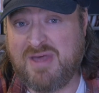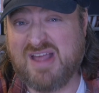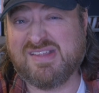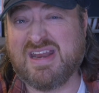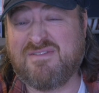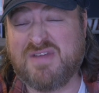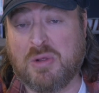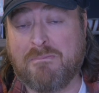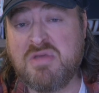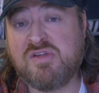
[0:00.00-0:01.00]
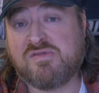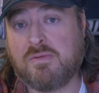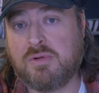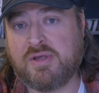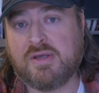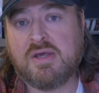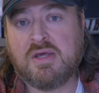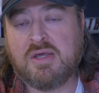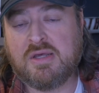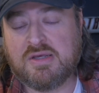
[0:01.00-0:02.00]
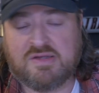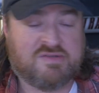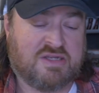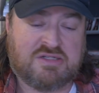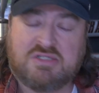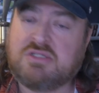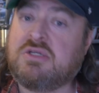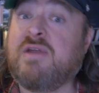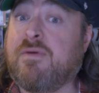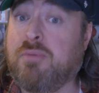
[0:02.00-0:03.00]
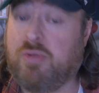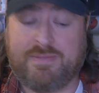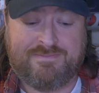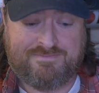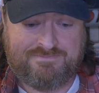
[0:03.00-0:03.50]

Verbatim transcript: packs, and I failed miserably because I just could never pull them.